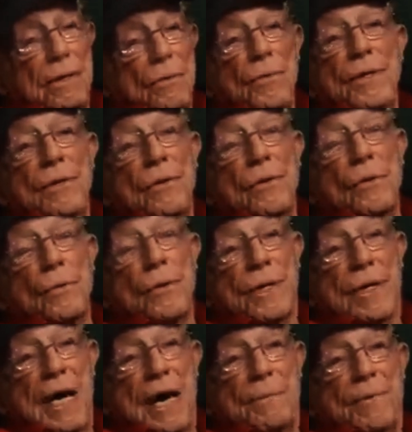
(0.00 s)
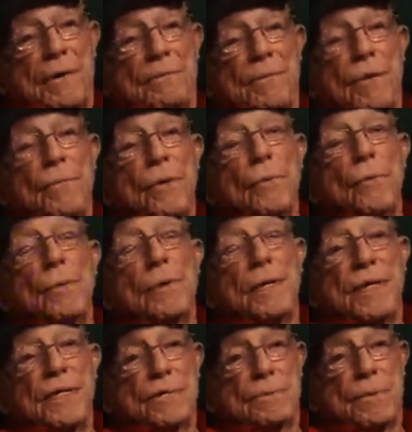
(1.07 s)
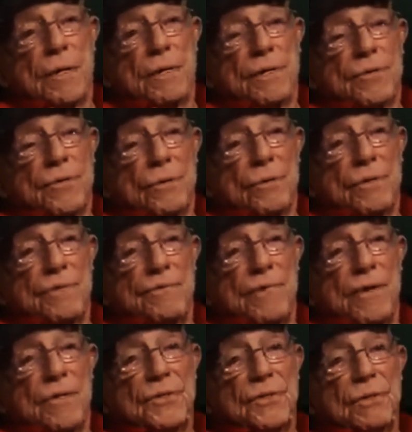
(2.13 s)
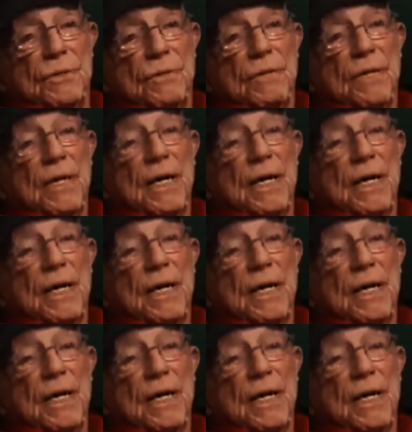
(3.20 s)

We don't know what happened, but we were released by the 3rd Division.